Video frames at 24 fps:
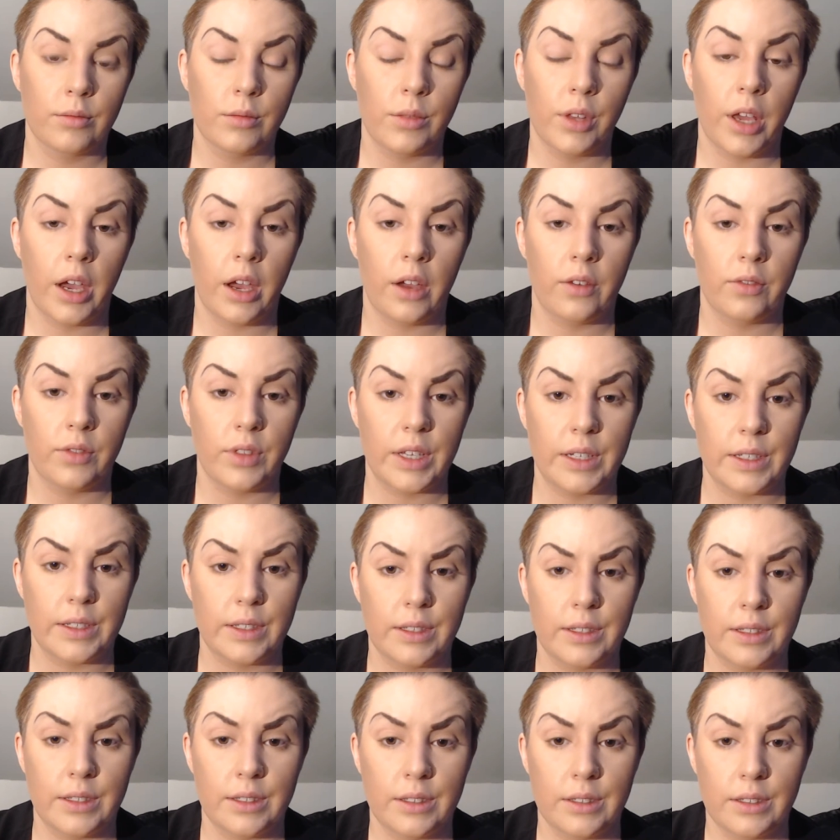have
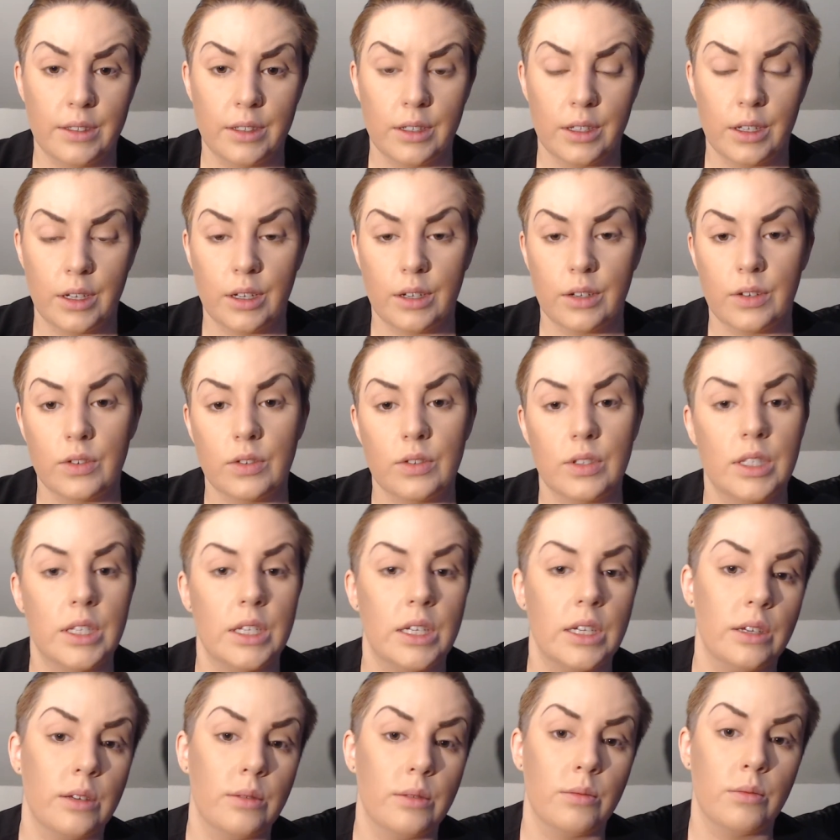this, you know,
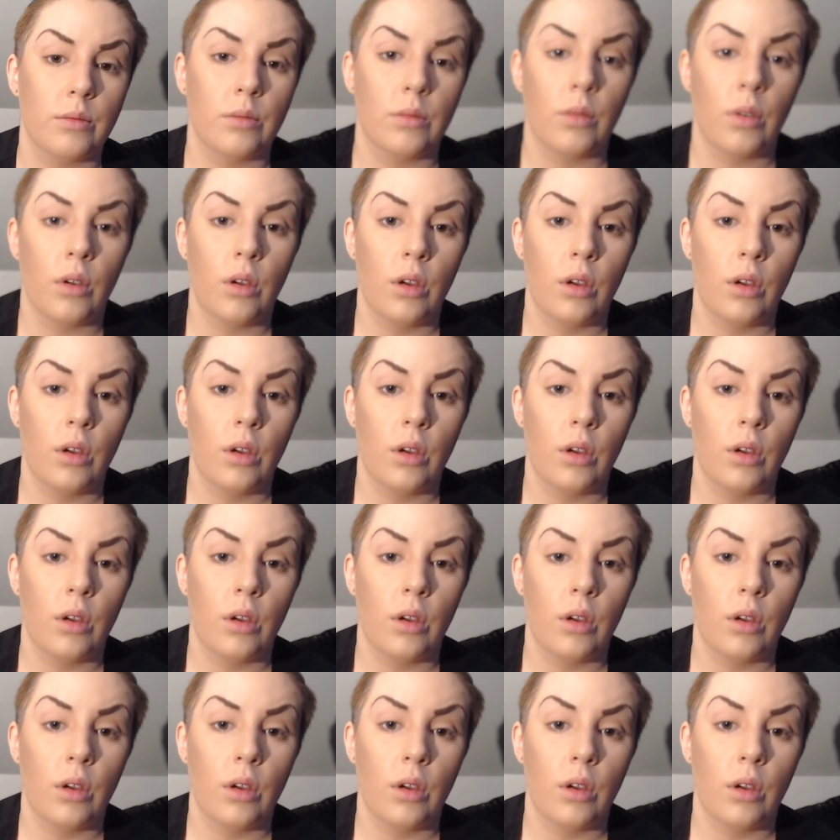team